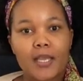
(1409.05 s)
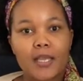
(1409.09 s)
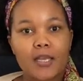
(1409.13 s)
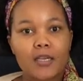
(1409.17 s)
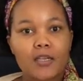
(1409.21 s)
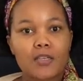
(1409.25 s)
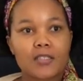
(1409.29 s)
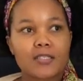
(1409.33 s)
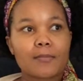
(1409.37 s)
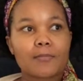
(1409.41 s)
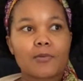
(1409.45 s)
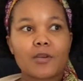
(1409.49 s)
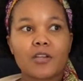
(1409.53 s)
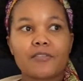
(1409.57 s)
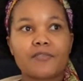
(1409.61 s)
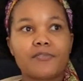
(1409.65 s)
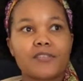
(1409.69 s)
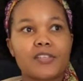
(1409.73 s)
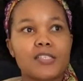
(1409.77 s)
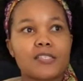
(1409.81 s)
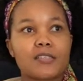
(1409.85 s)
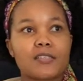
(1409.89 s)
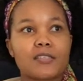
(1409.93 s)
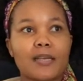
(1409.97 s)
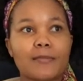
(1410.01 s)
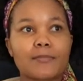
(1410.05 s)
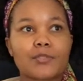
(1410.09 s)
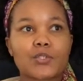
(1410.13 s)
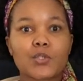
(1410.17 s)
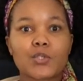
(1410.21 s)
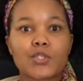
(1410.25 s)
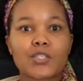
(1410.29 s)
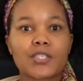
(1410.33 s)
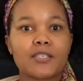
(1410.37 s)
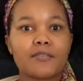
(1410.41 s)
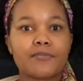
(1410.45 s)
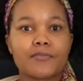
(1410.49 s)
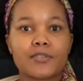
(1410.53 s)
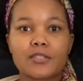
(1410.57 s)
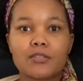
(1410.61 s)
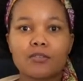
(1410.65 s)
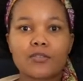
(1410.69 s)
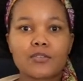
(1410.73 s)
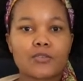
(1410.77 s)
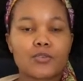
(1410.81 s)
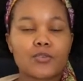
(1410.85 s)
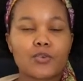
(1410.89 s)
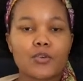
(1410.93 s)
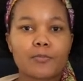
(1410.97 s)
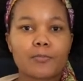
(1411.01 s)
Because I'm convinced, I'm sure she even
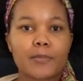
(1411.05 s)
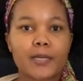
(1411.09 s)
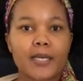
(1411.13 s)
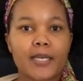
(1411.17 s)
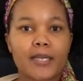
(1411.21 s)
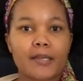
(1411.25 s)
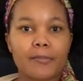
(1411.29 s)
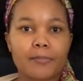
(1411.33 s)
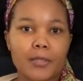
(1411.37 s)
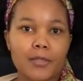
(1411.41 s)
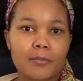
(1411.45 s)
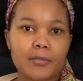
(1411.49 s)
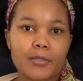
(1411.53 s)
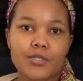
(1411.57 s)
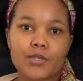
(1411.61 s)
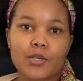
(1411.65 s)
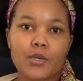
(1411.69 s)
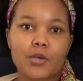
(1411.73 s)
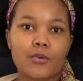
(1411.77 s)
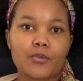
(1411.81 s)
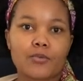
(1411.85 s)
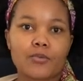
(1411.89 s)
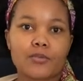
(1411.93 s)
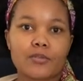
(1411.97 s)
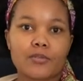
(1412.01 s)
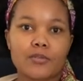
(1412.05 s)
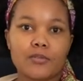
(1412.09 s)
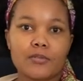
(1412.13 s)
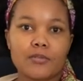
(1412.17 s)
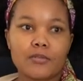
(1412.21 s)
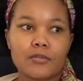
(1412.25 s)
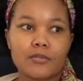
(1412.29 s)
took my baby's clothes.